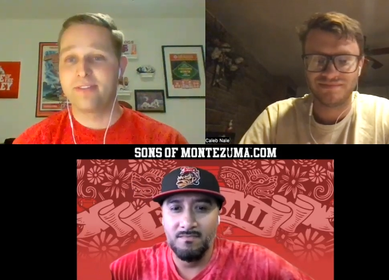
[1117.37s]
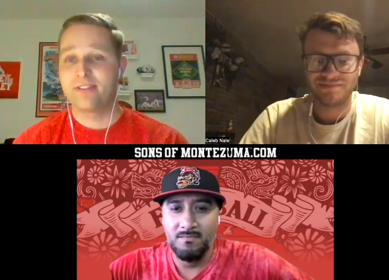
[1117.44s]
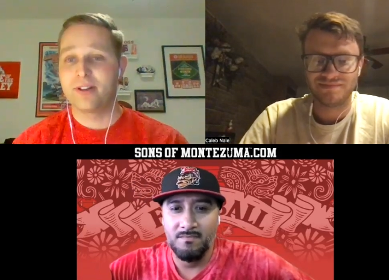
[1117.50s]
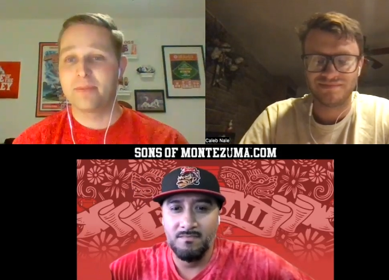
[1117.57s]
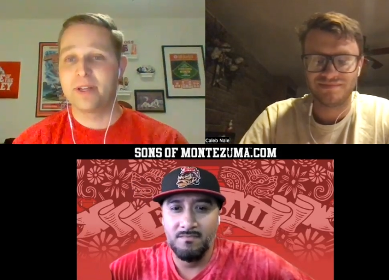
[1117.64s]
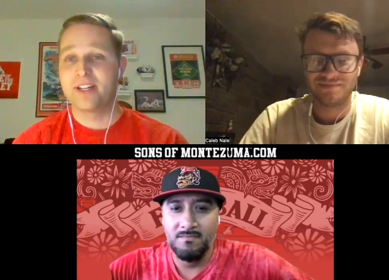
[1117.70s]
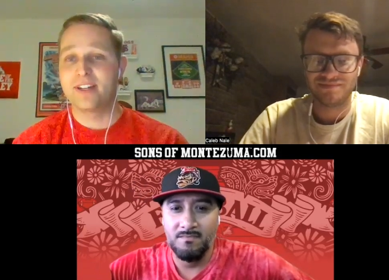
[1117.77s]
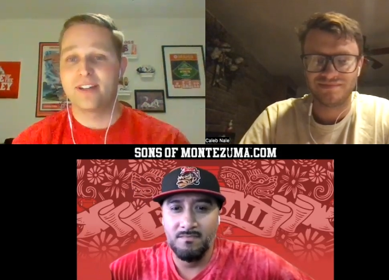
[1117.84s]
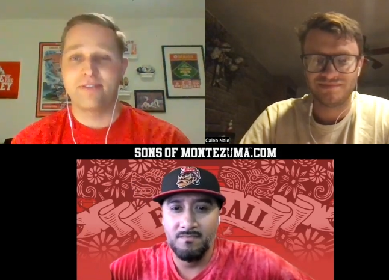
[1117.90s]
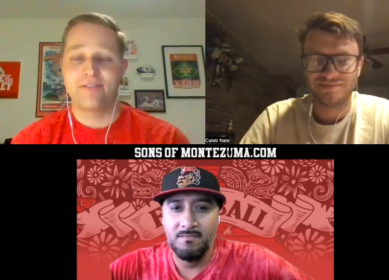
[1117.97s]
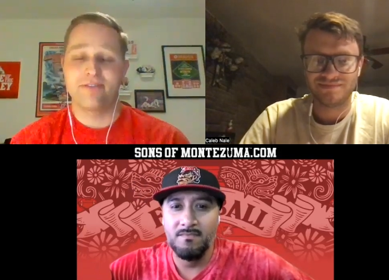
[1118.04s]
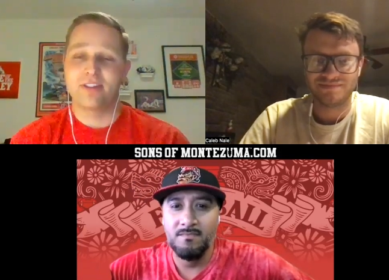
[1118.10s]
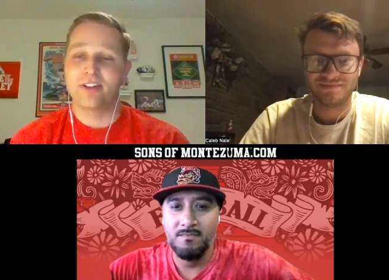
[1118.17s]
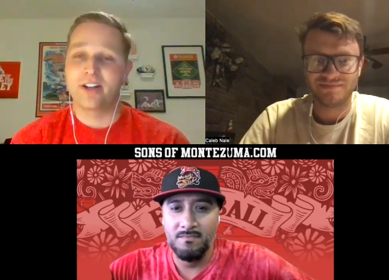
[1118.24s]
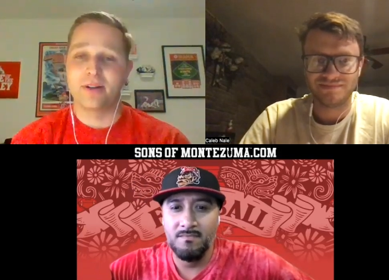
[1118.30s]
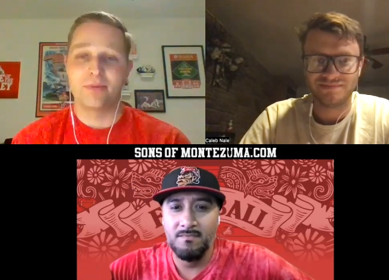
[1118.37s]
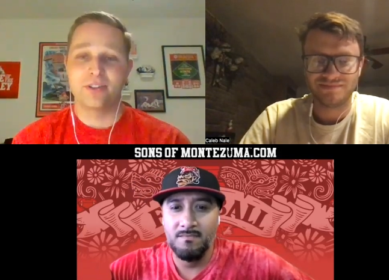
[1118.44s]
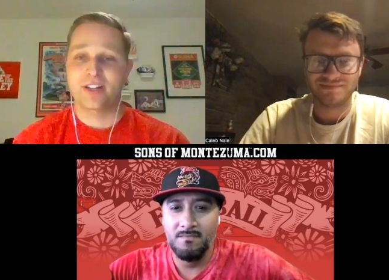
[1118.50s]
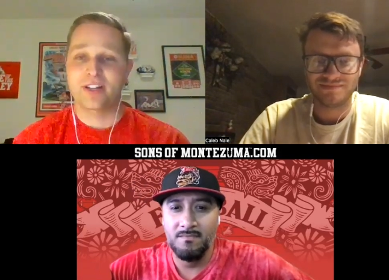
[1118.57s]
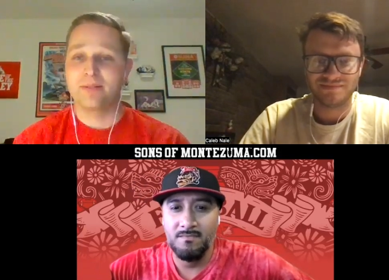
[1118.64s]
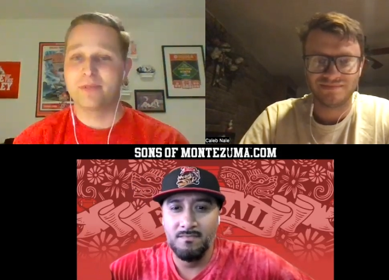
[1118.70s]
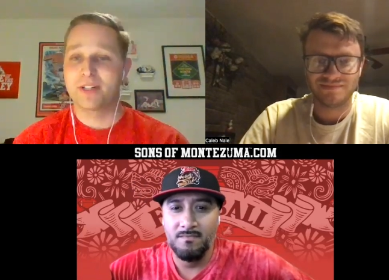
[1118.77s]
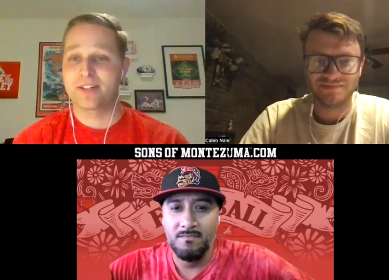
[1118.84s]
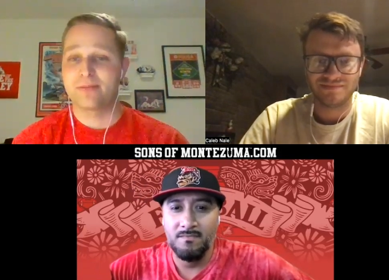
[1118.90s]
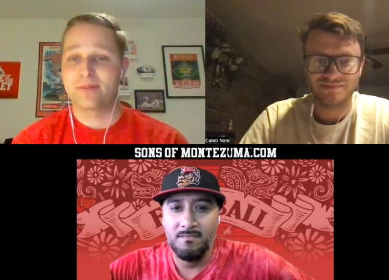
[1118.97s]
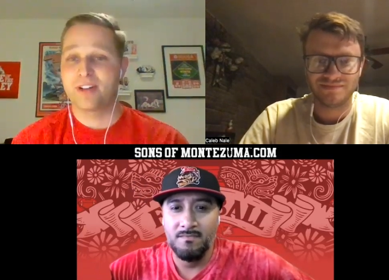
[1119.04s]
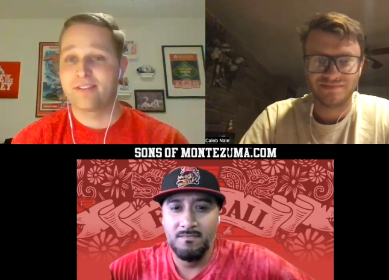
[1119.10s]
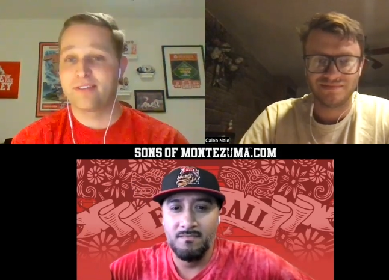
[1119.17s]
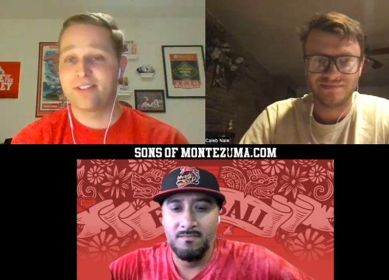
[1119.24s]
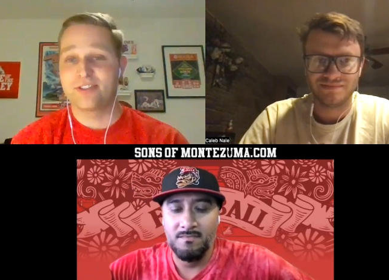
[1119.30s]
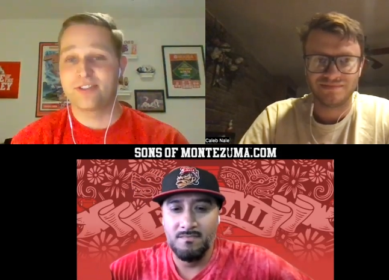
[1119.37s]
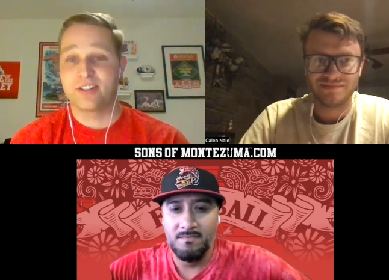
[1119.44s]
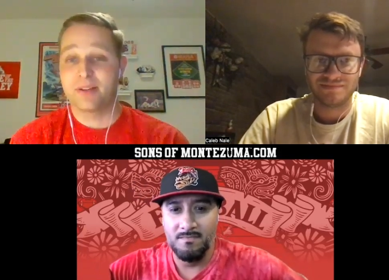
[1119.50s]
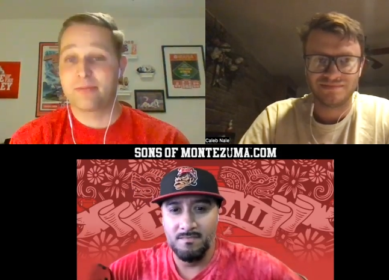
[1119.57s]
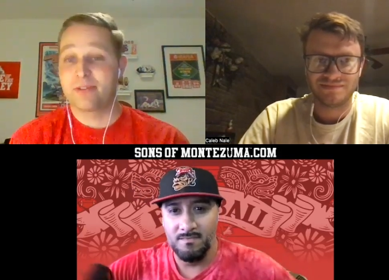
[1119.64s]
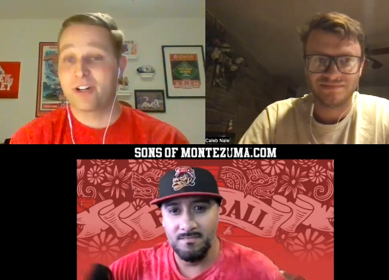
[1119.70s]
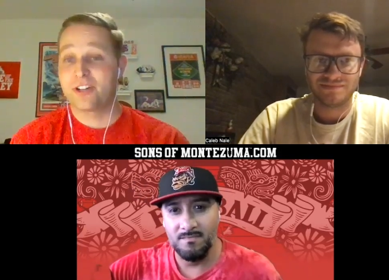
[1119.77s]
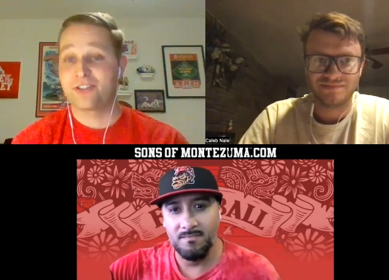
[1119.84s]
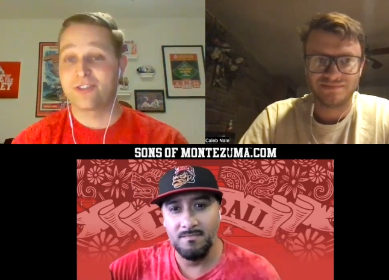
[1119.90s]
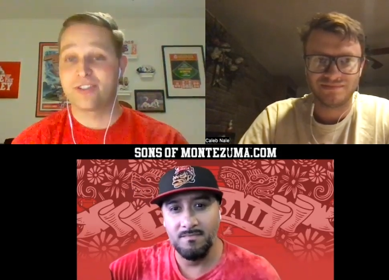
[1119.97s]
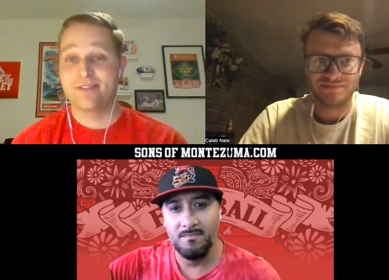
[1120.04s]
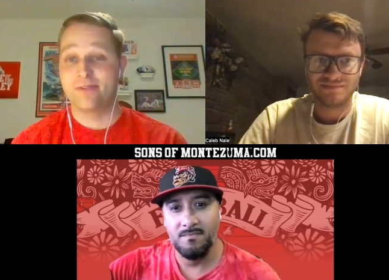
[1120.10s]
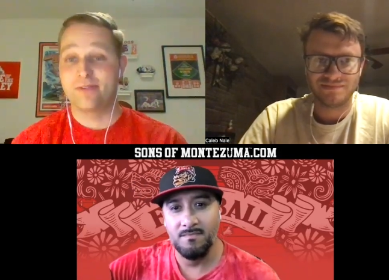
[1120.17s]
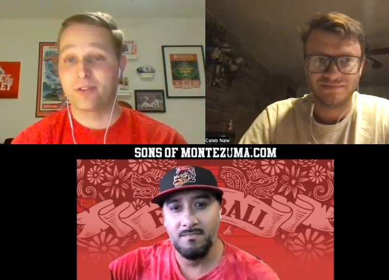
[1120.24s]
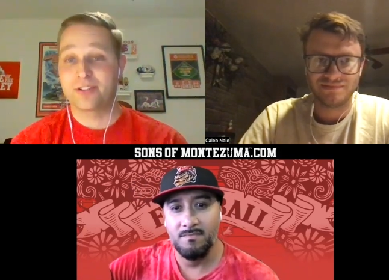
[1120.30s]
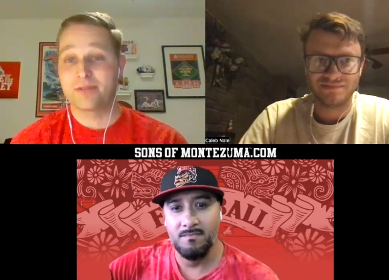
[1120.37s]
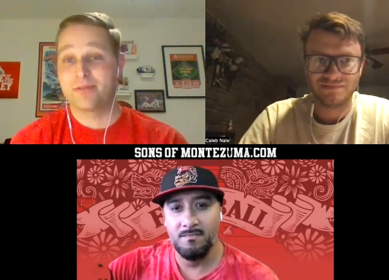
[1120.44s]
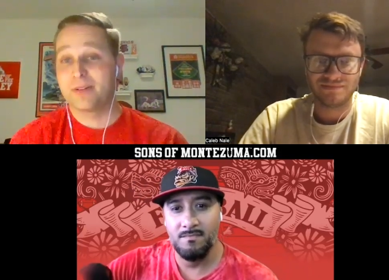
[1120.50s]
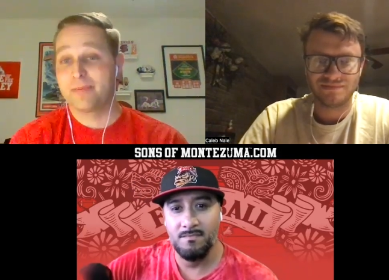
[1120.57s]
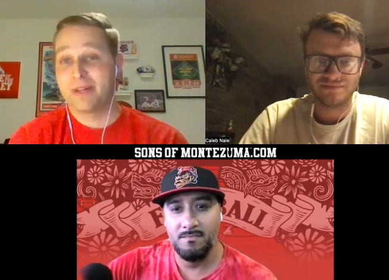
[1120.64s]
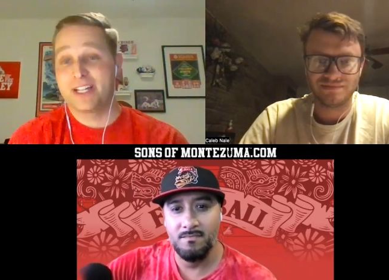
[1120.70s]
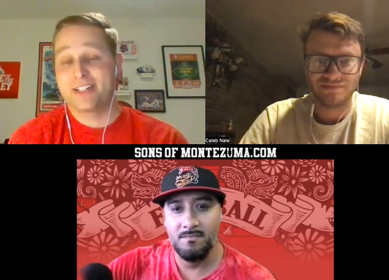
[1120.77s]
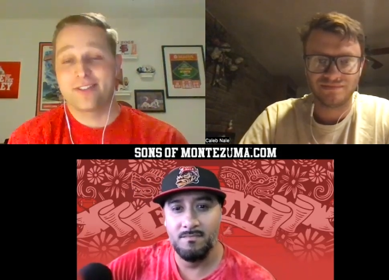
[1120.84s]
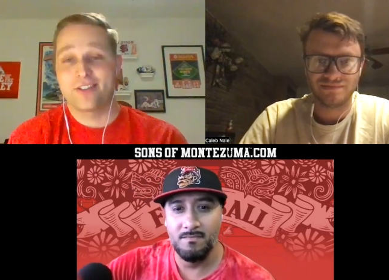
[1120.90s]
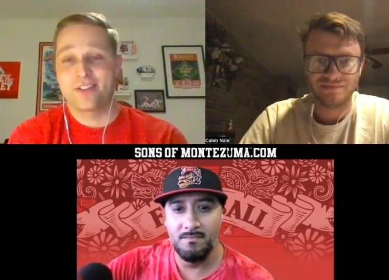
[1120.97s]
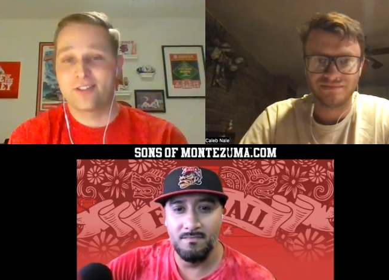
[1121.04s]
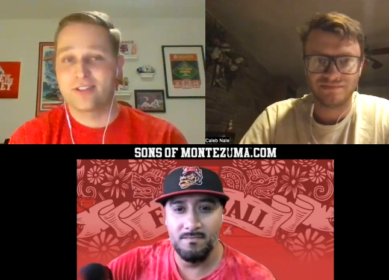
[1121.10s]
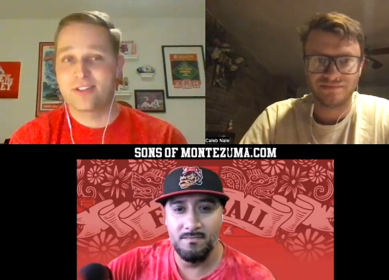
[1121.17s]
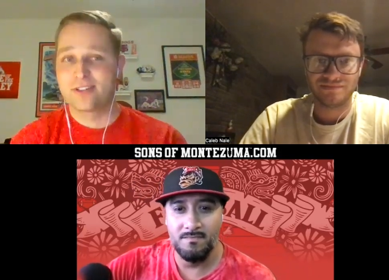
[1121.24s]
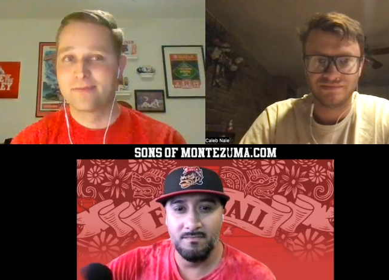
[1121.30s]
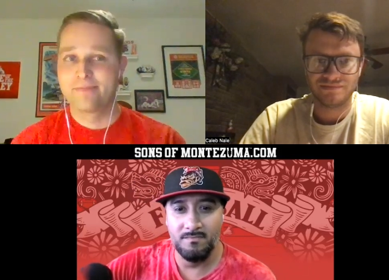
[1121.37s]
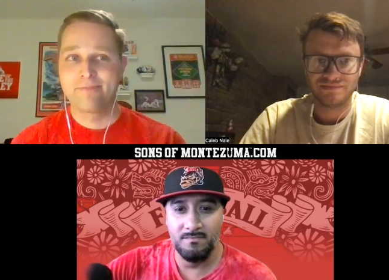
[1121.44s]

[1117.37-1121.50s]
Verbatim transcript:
Speaker 1: I mean, if they're able to kind of mix up coverage and get pressure and force them into bad decisions,